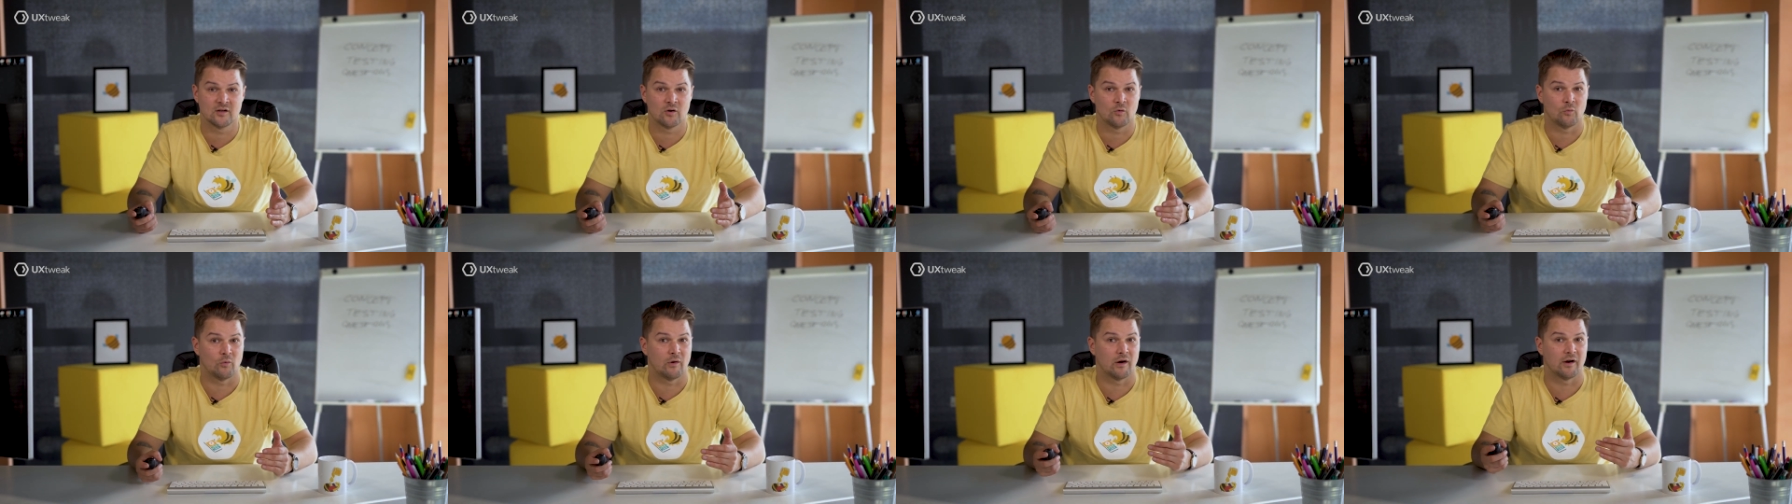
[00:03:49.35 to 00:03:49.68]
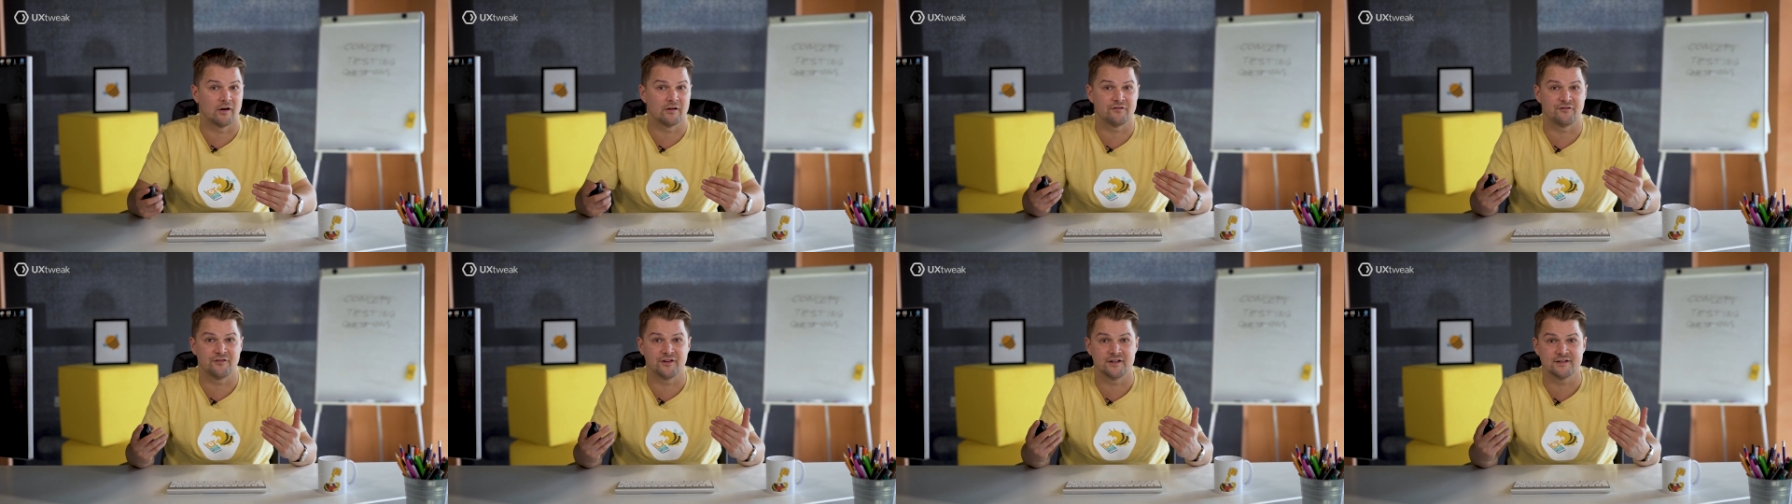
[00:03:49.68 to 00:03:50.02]
where
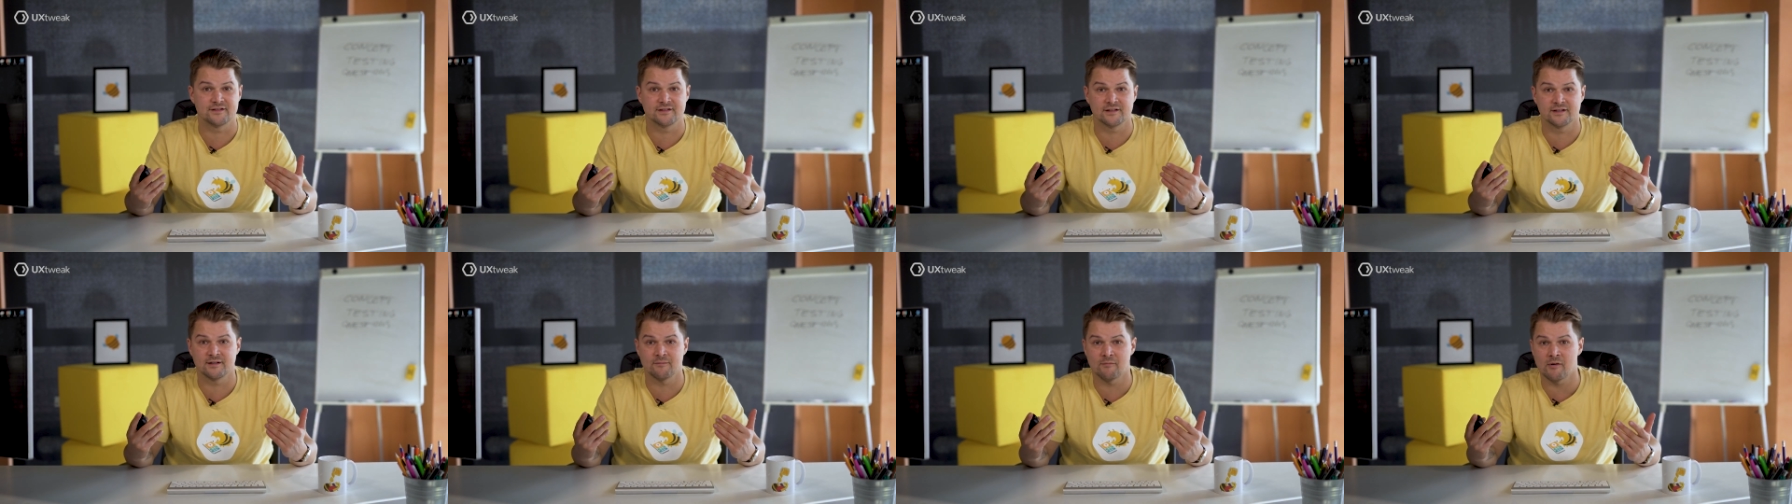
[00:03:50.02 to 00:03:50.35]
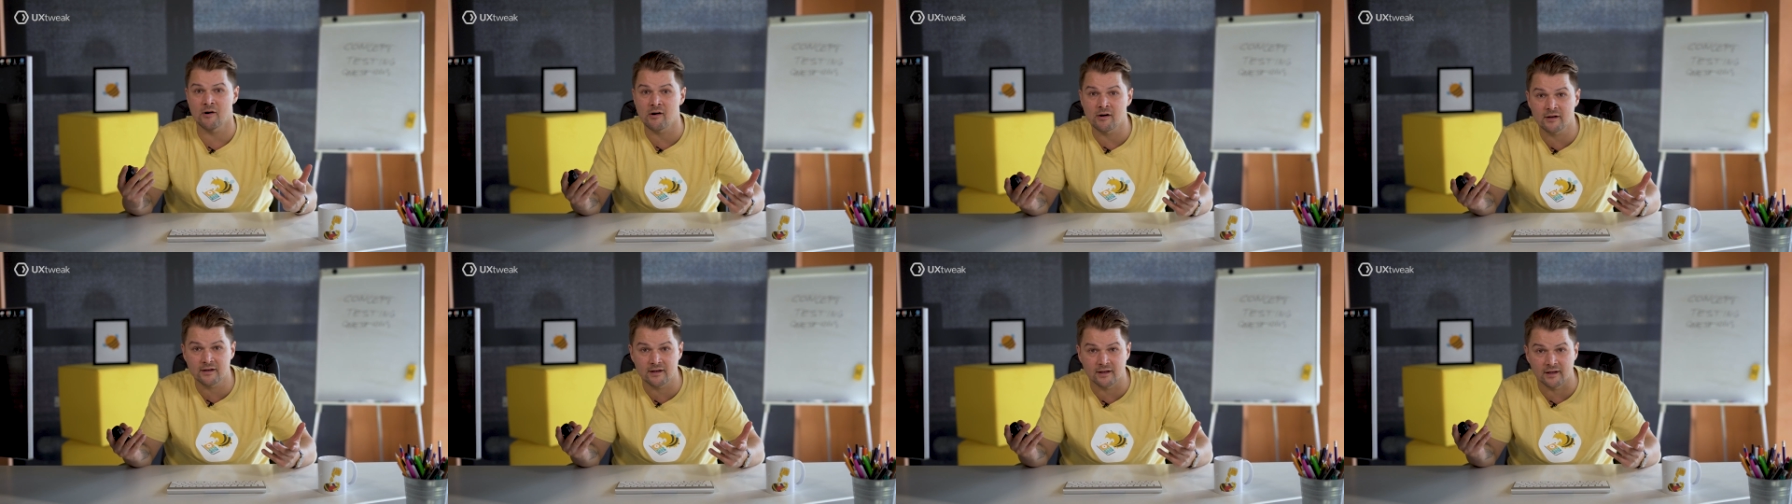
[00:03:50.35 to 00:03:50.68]
it fits in the
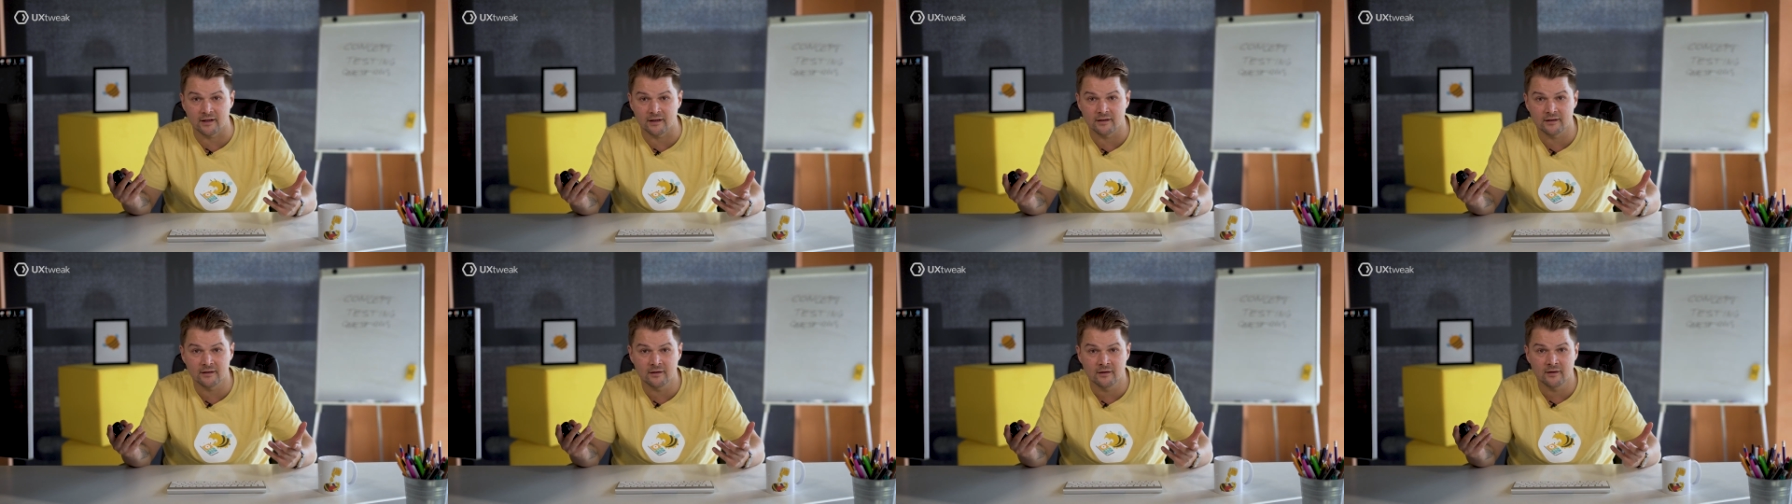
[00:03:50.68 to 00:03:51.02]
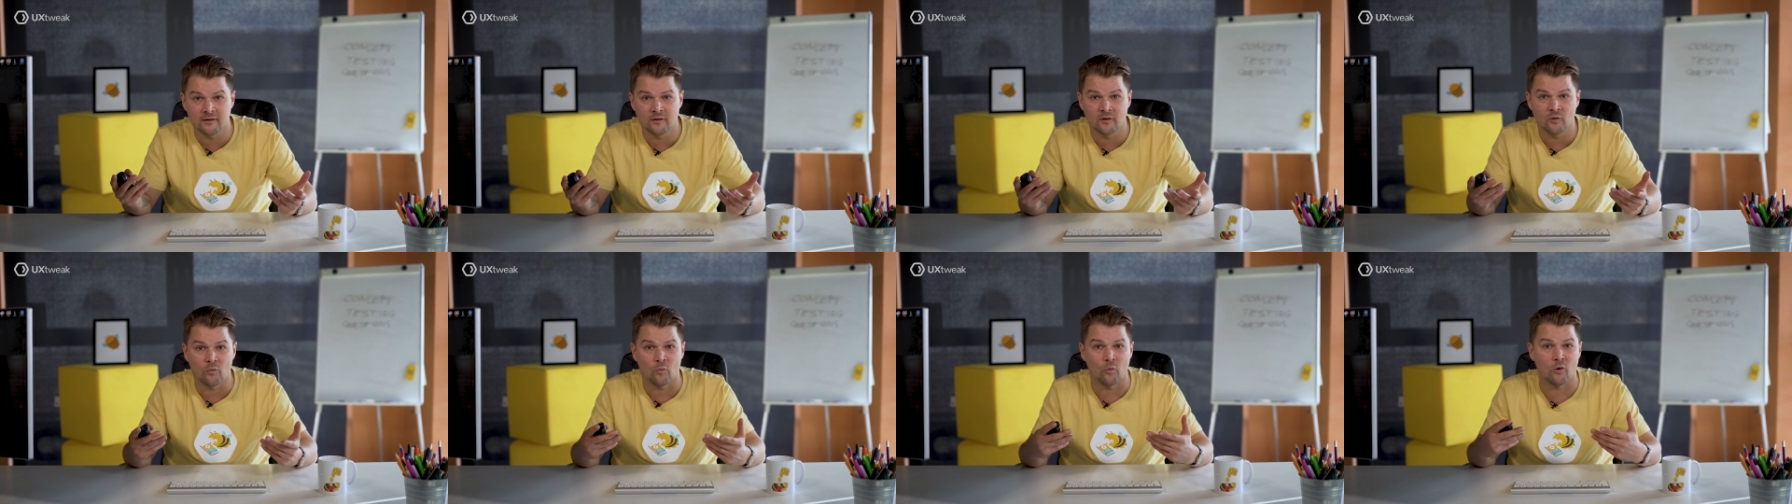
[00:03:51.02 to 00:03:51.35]
market,
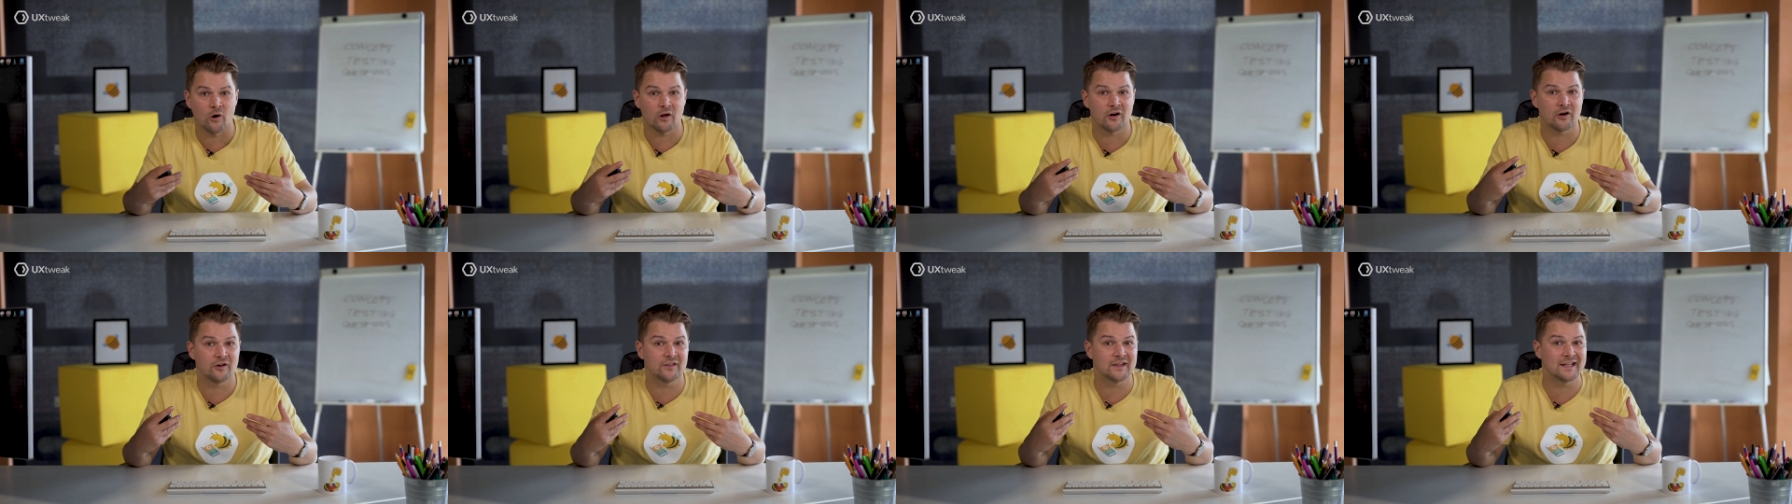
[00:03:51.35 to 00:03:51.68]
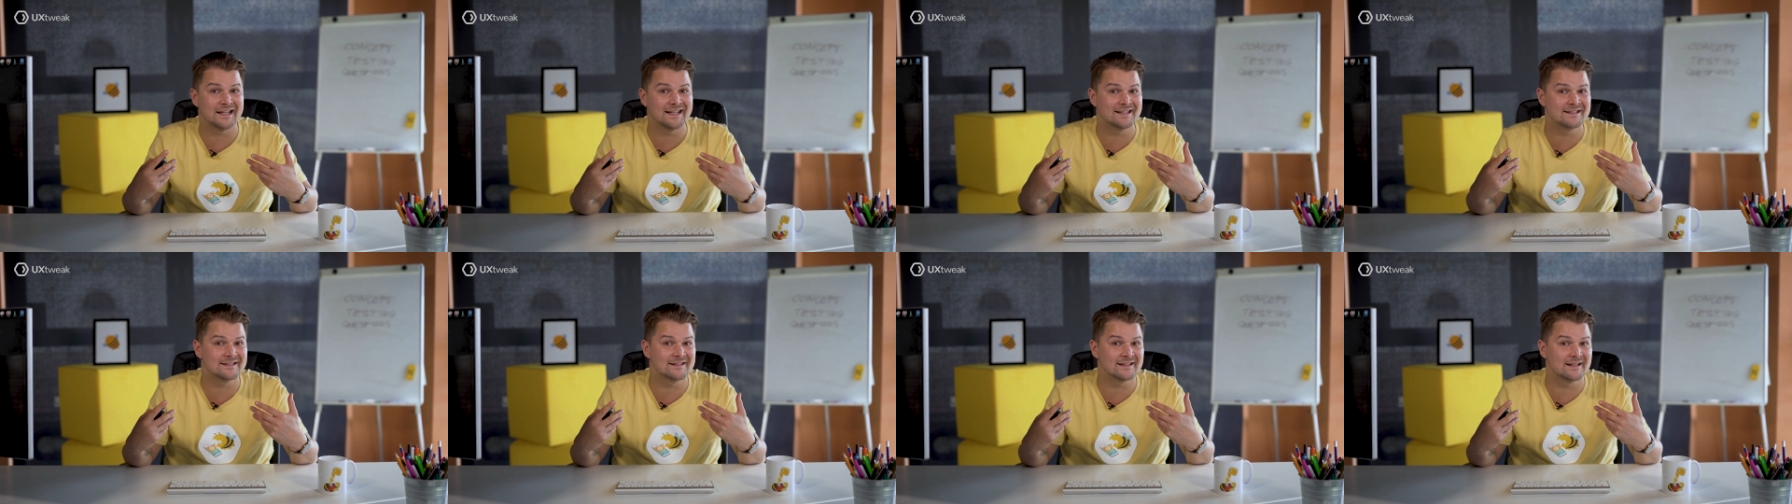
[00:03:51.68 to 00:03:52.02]
what are the
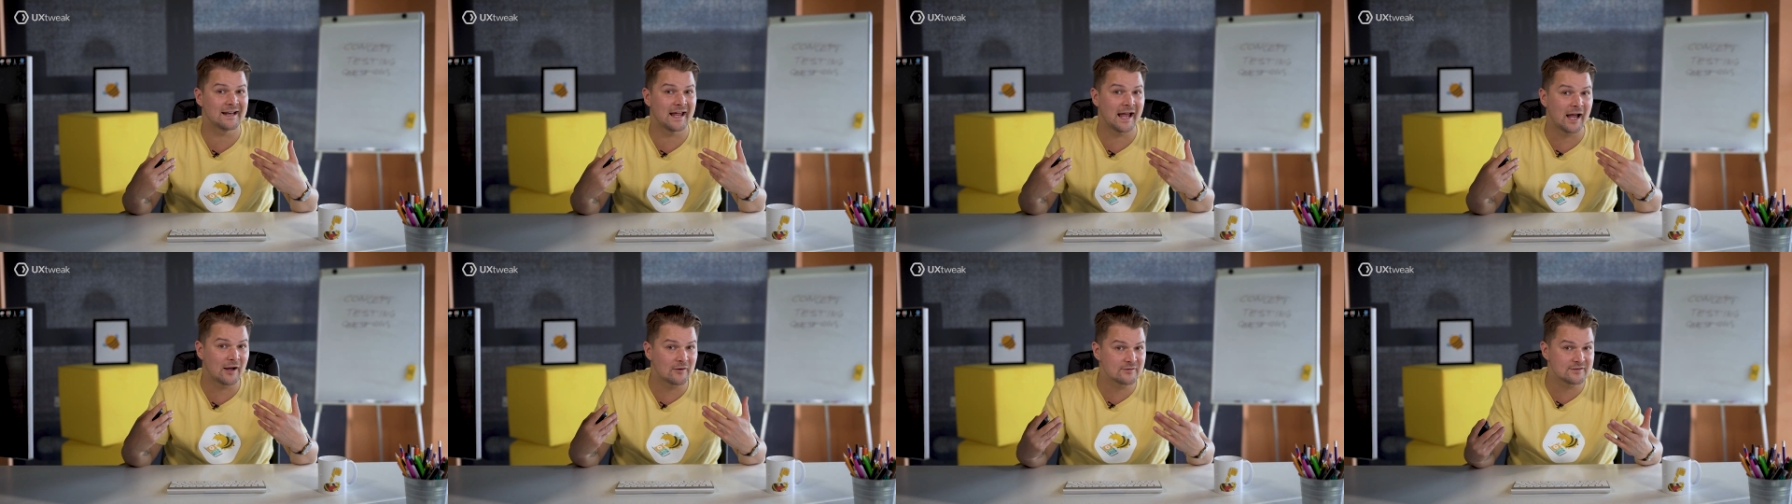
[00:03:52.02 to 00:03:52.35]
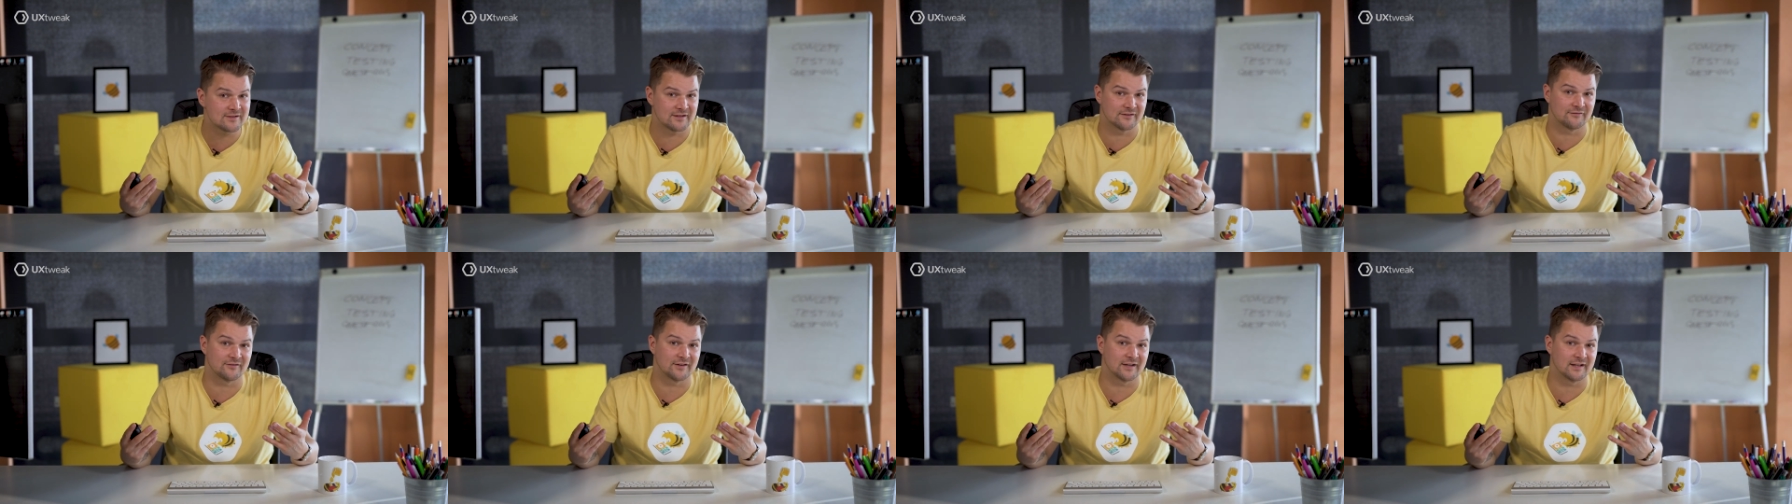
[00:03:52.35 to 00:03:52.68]
ins and
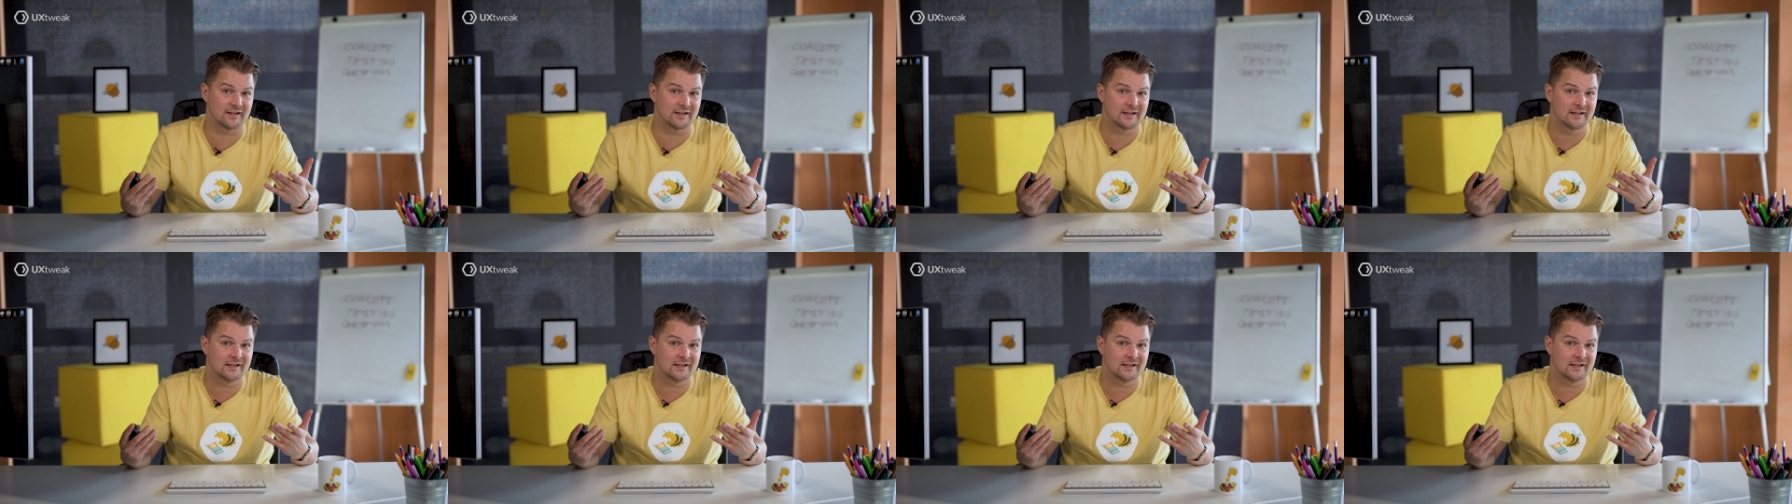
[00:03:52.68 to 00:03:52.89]
outs of it.